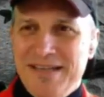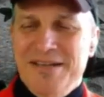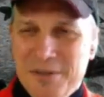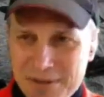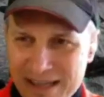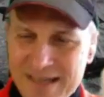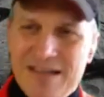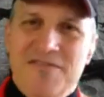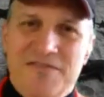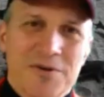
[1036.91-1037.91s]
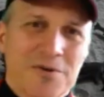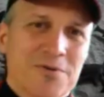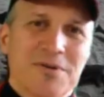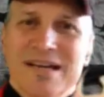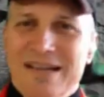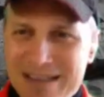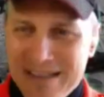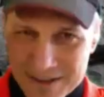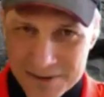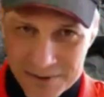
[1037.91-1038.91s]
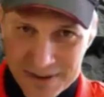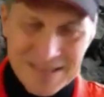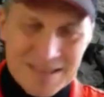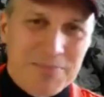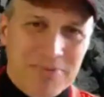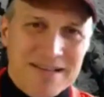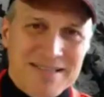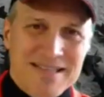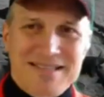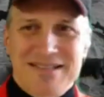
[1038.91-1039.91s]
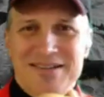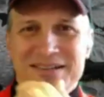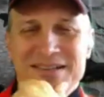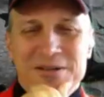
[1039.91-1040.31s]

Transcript: You know, get on the phone, you know, get the process started.